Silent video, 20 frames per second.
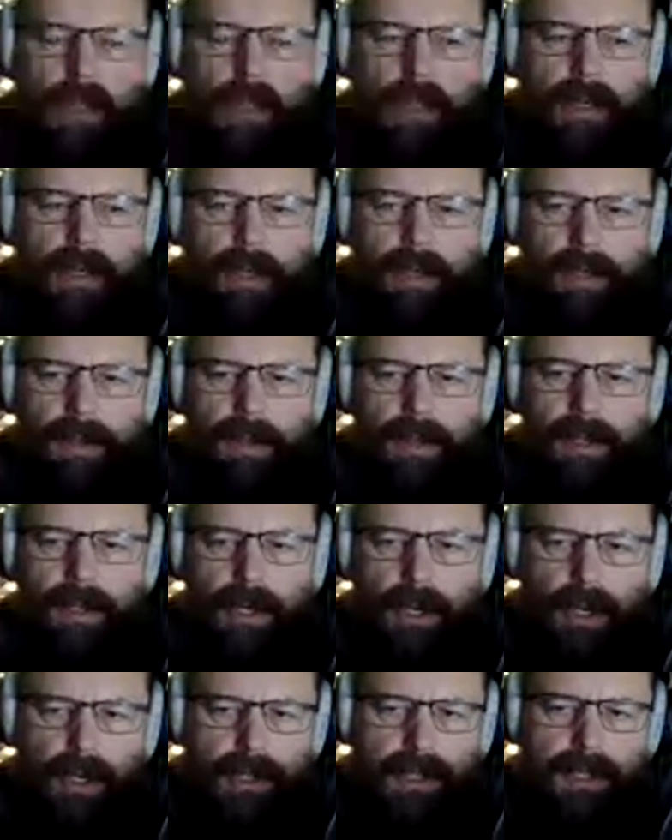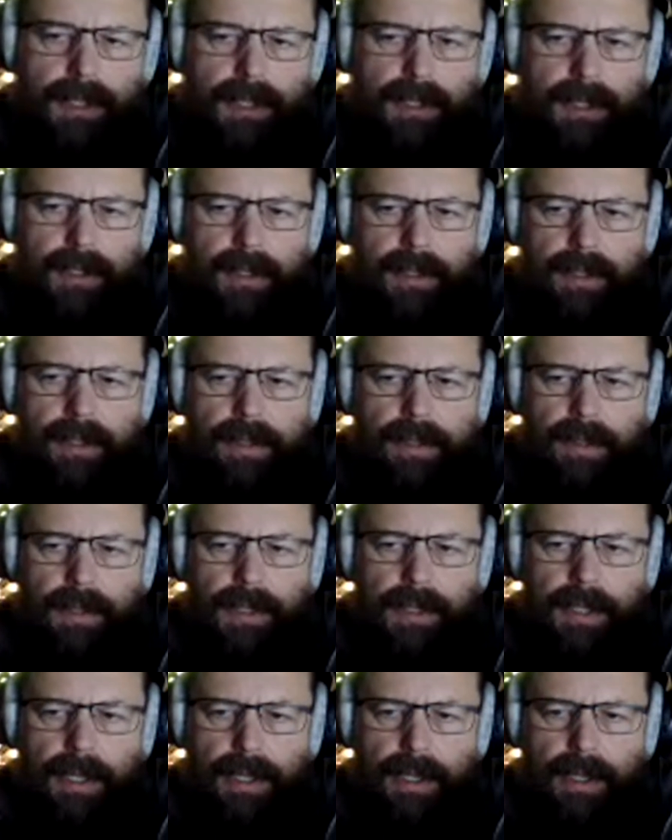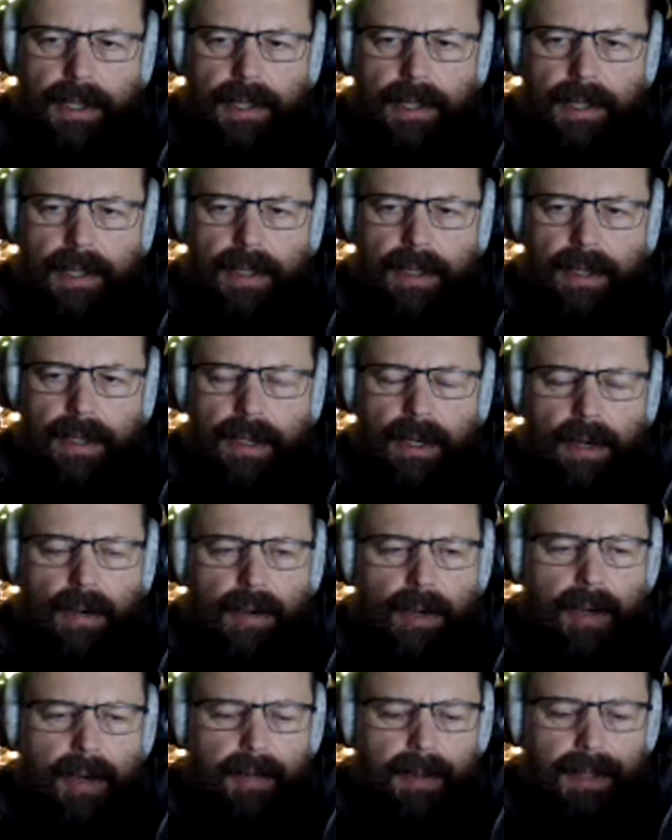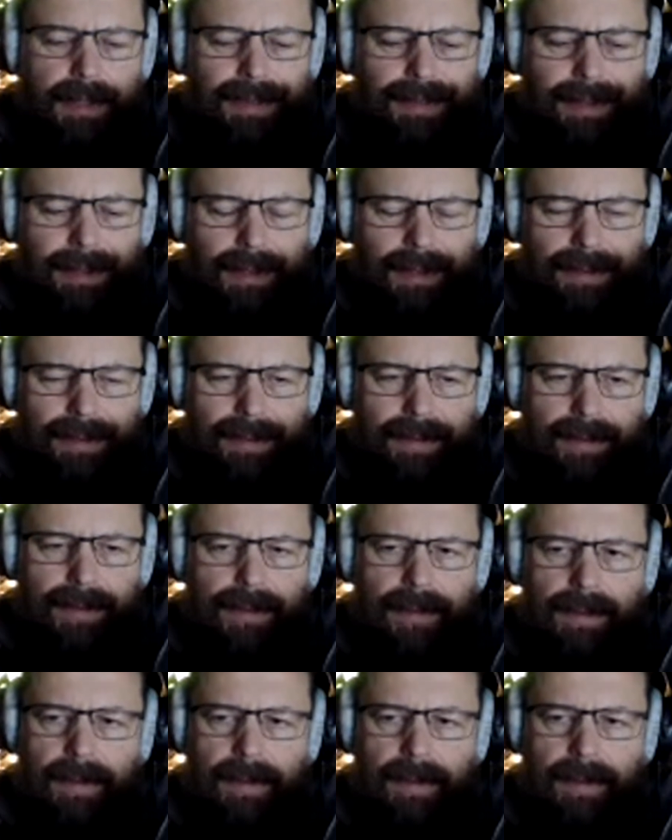The cost, you see, of having debt.